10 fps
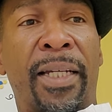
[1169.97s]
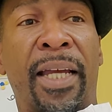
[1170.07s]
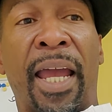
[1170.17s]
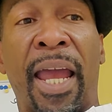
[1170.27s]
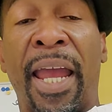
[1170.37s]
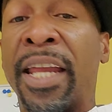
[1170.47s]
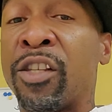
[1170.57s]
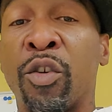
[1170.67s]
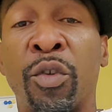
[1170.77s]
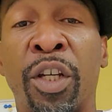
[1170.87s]
and it's
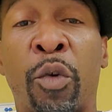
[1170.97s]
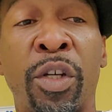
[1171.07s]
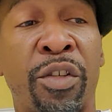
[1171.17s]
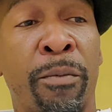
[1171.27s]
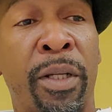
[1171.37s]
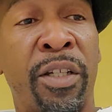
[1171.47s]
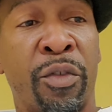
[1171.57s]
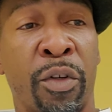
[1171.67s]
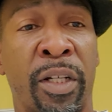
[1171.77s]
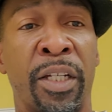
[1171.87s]
gonna increase your blood
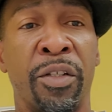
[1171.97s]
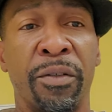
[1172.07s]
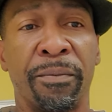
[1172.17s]
circulation.